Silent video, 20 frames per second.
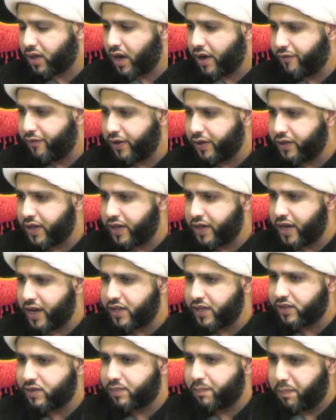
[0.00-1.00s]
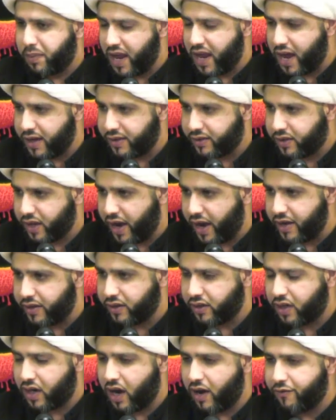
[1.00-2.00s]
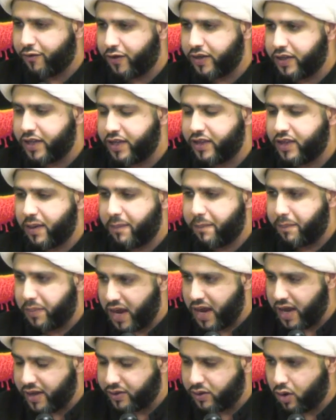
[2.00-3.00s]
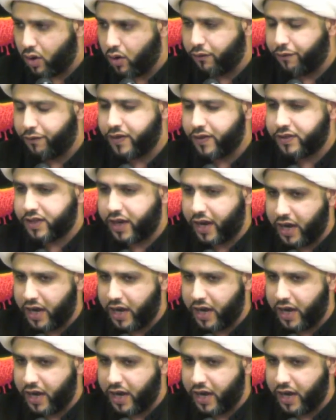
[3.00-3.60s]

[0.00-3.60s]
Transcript: covered in his blood and covered in the blood of his